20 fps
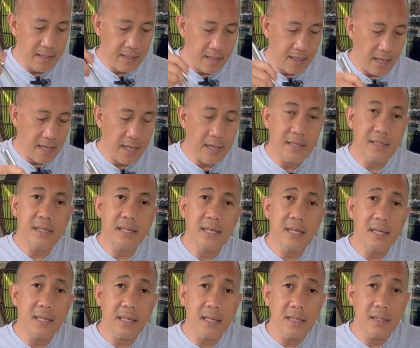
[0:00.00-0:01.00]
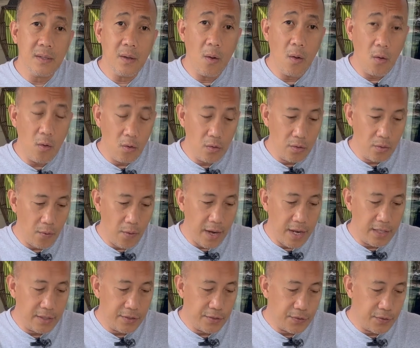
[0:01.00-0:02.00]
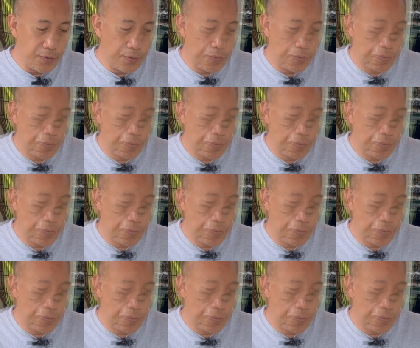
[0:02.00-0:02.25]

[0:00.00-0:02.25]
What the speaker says: and I can see that it's all the way through.